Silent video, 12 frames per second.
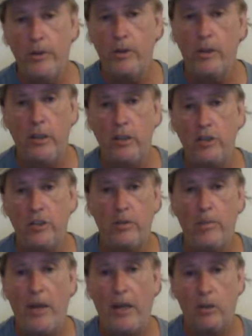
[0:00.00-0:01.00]
and hope you can get
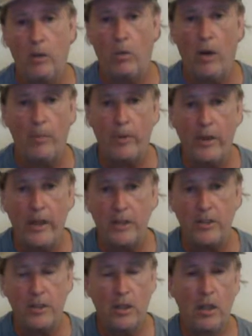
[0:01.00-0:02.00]
it shifted back to the right
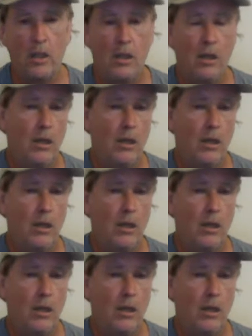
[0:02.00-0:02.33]
place.